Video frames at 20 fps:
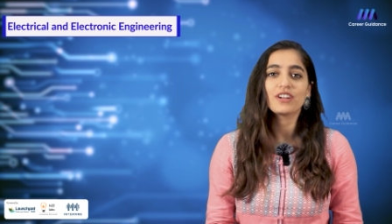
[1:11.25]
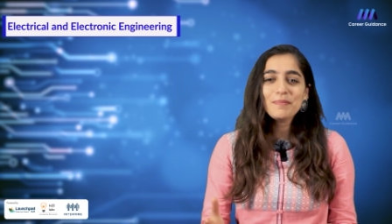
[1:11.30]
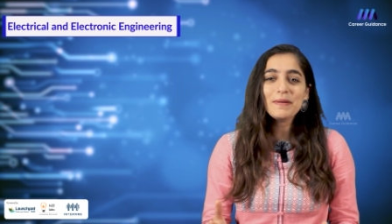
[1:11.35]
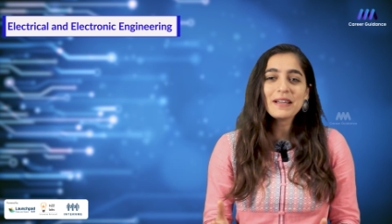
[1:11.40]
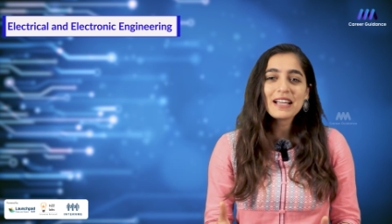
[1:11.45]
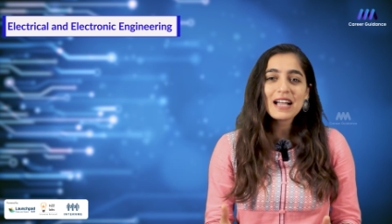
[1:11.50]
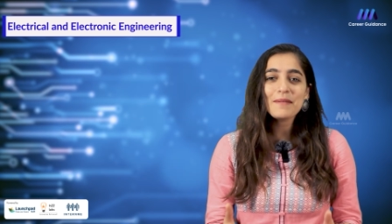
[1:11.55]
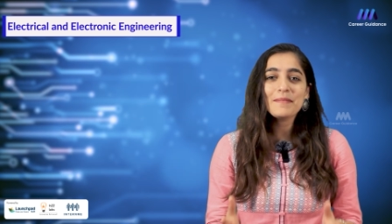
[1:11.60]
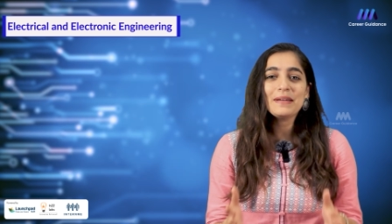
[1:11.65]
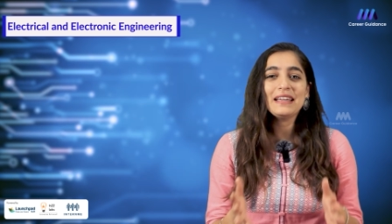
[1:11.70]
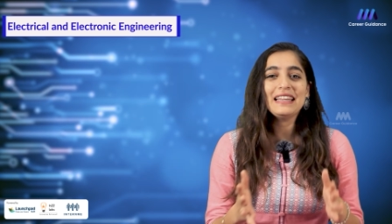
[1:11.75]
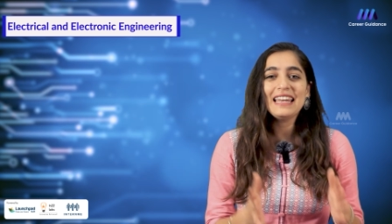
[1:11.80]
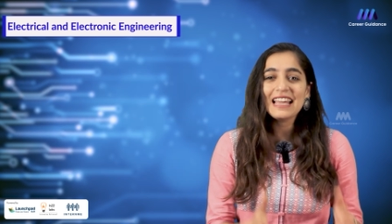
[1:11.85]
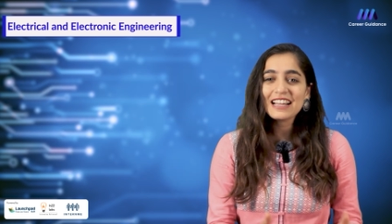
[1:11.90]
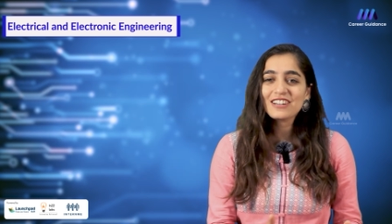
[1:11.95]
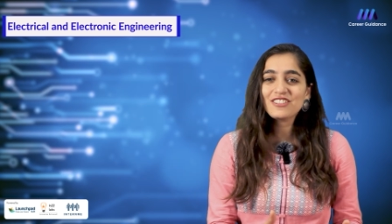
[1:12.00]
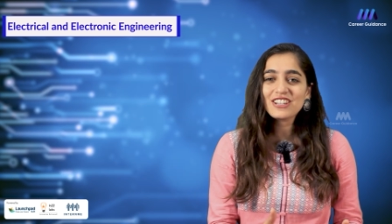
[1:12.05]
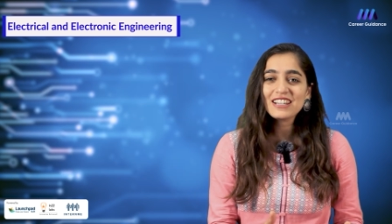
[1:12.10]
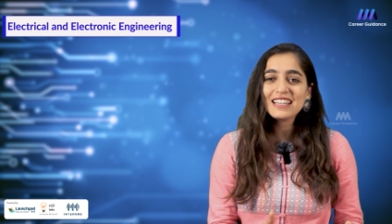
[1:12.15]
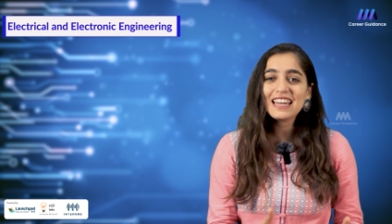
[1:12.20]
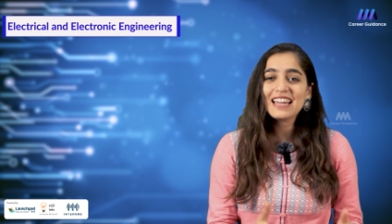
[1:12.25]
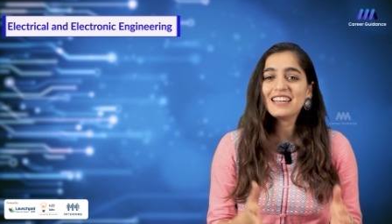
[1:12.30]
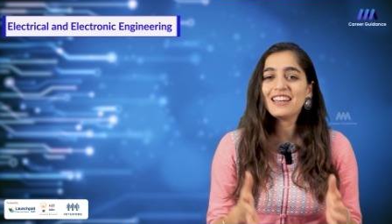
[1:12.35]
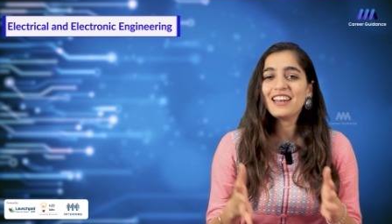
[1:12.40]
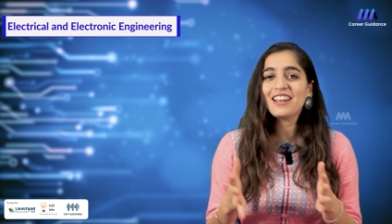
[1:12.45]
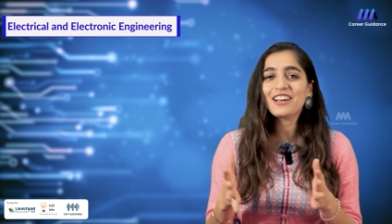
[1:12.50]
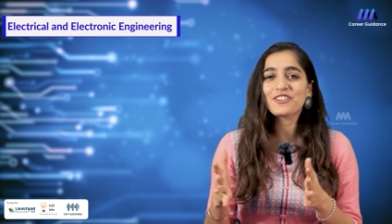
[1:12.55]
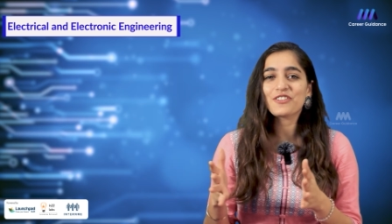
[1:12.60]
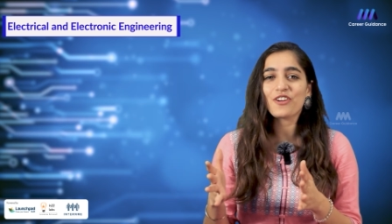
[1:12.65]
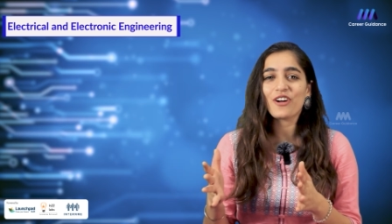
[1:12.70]
To become electrical and
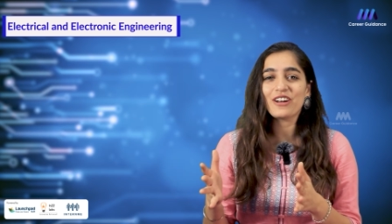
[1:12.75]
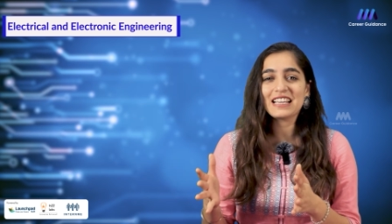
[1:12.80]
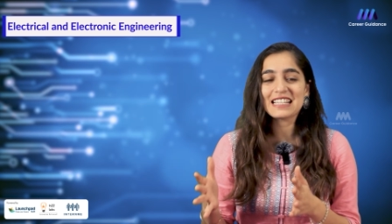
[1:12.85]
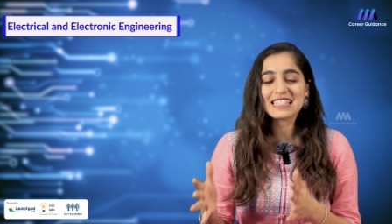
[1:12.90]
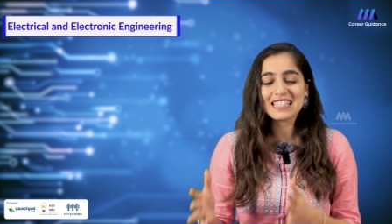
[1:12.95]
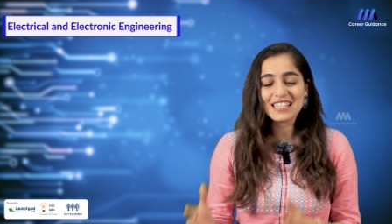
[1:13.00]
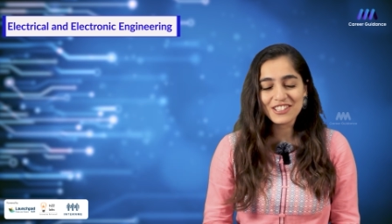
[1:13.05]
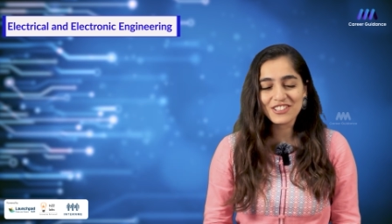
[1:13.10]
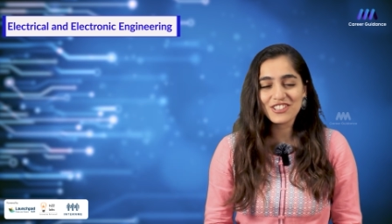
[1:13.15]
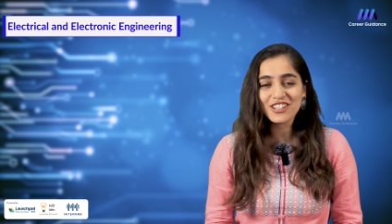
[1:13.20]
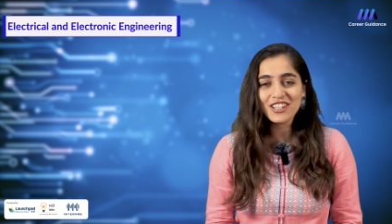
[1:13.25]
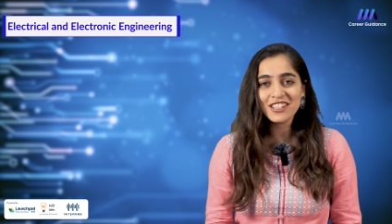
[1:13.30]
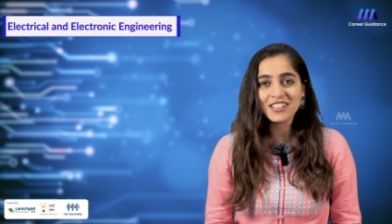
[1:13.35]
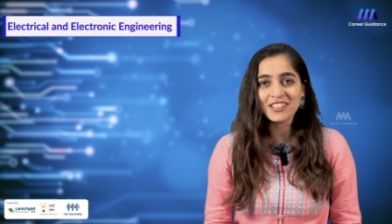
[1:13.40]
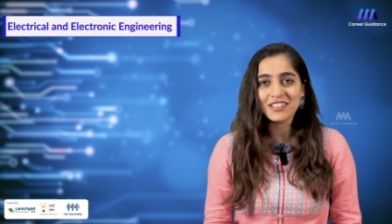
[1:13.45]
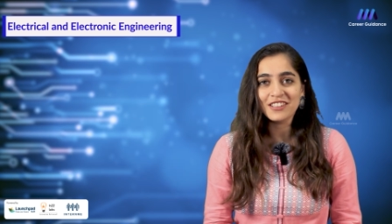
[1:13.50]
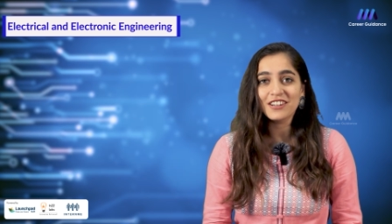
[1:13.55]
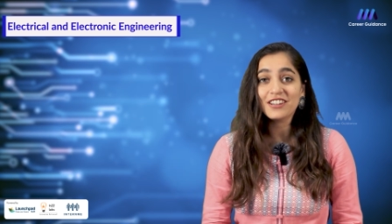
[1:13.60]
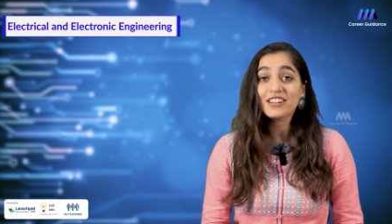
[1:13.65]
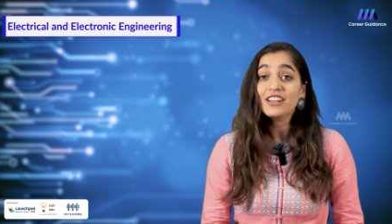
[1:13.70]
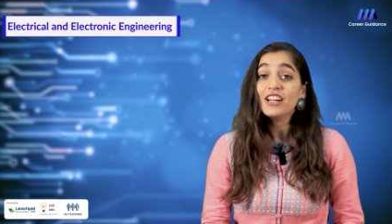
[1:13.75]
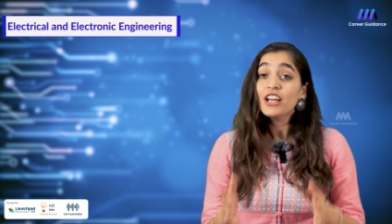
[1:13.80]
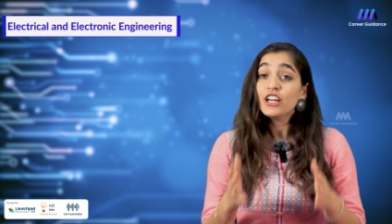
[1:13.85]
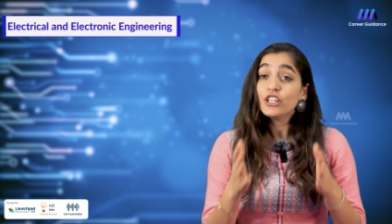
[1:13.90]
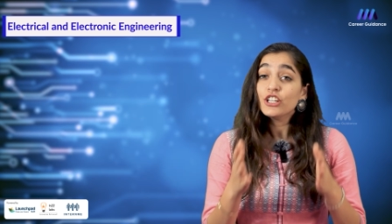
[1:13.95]
electronics engineer,